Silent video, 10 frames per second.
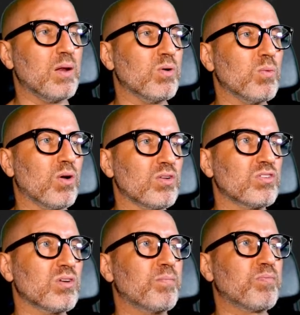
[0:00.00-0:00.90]
we
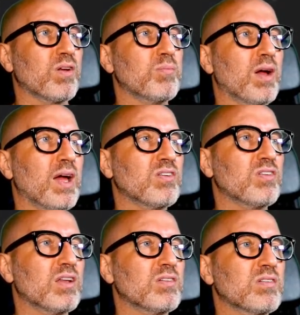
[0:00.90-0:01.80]
want my
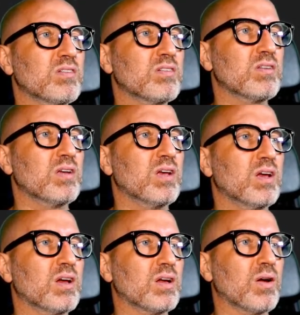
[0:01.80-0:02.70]
assets.
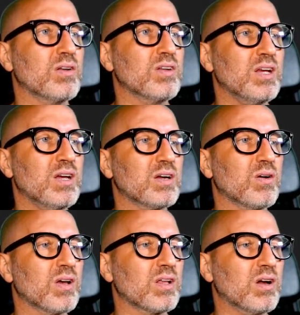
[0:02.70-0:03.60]
Go into here, go
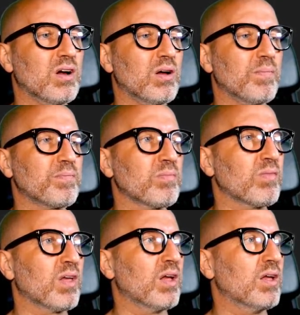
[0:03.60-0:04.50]
and get the car.
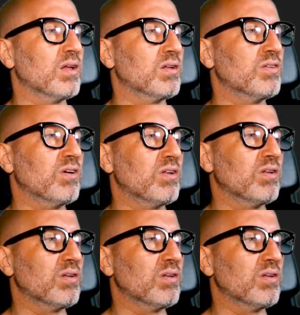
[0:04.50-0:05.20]
Done.